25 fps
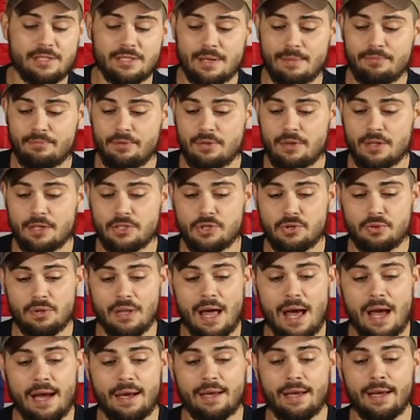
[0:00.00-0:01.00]
something that you
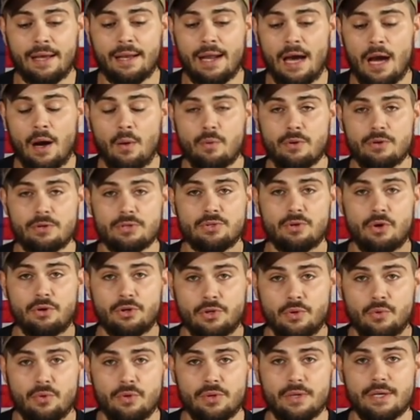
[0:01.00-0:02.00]
like and I will start
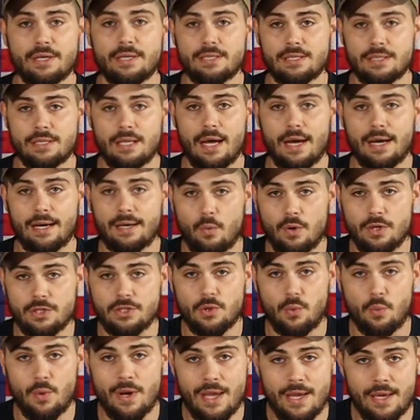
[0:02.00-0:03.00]
doing this like once
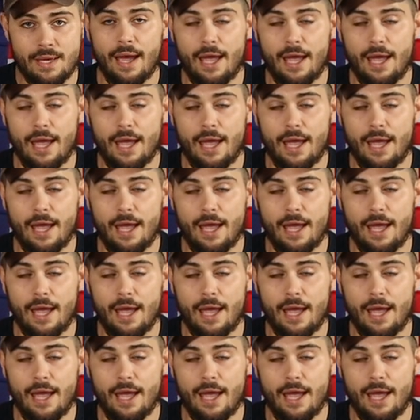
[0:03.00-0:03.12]
a week